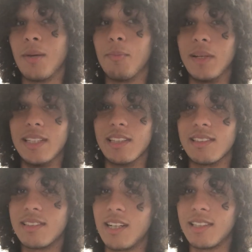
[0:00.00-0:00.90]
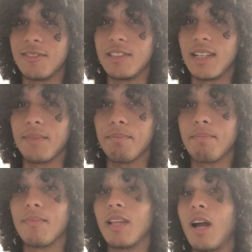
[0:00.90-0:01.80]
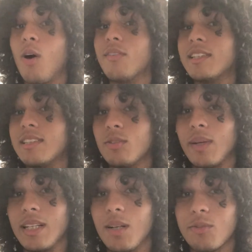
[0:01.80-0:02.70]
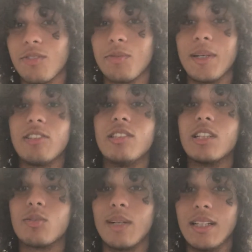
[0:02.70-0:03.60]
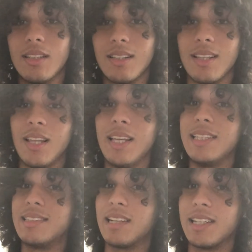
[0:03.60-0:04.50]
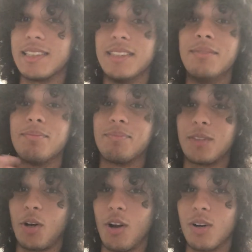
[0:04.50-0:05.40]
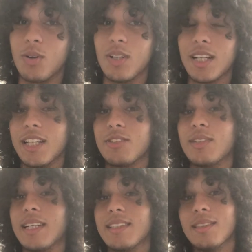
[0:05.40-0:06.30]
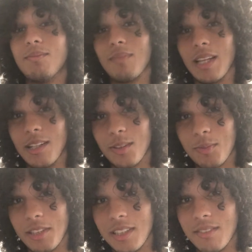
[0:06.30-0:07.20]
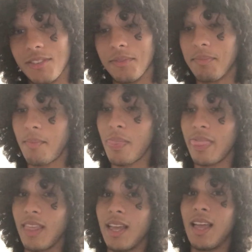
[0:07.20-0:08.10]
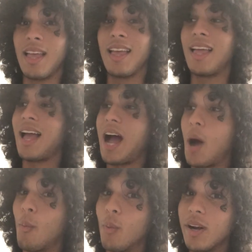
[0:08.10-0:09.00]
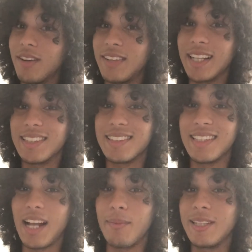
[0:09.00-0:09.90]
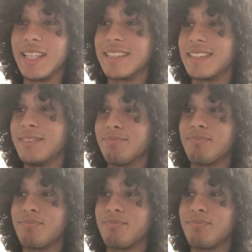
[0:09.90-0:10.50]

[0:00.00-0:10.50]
but he doesn't start every time. However, it seems when he comes off the bench, he does well. He started, got a goal against United. It looks pretty good for him. I would have liked to say Naby Keita,